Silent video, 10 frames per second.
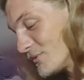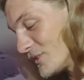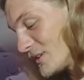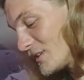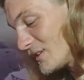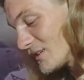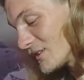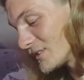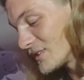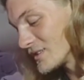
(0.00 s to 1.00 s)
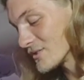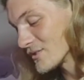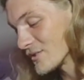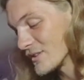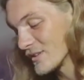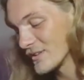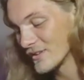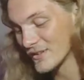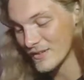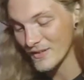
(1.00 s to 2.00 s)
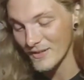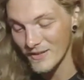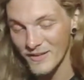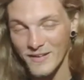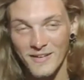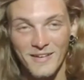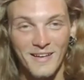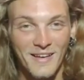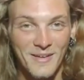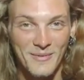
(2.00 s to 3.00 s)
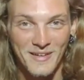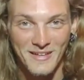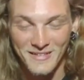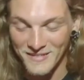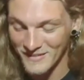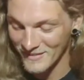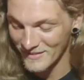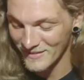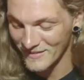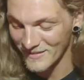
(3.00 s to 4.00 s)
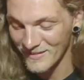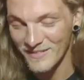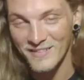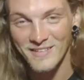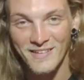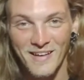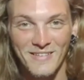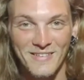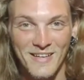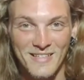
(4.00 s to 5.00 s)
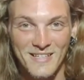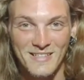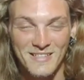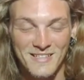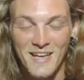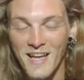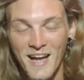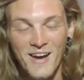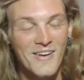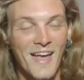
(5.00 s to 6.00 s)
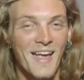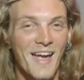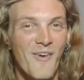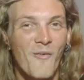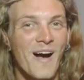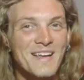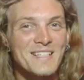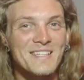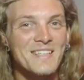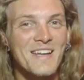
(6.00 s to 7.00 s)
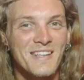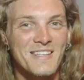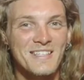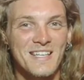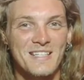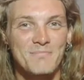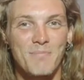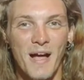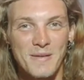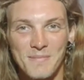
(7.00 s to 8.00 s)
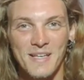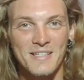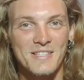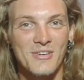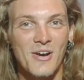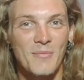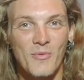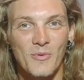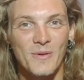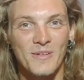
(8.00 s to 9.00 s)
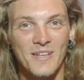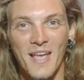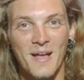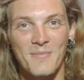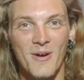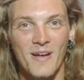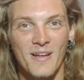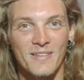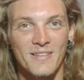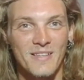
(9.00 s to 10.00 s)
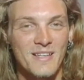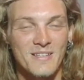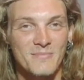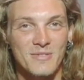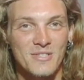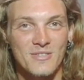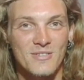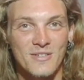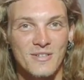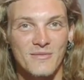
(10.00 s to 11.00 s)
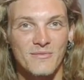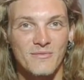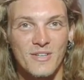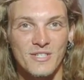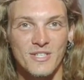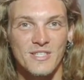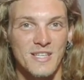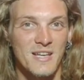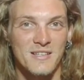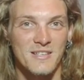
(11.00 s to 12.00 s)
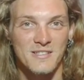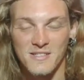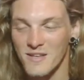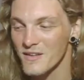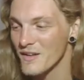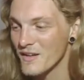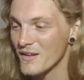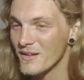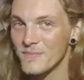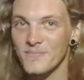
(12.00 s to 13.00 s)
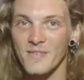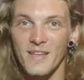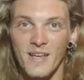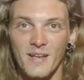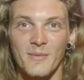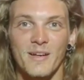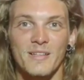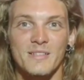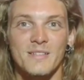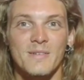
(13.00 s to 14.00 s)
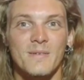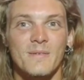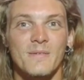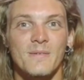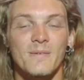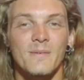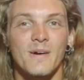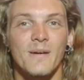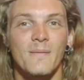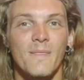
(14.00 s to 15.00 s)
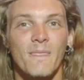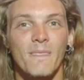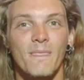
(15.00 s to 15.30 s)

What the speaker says: You goofy lizard. Anyways, now that you guys got to see... Okay, why is it that none of these things bite me until I'm on camera, and then they turn into vicious Satanists? Anyways, what?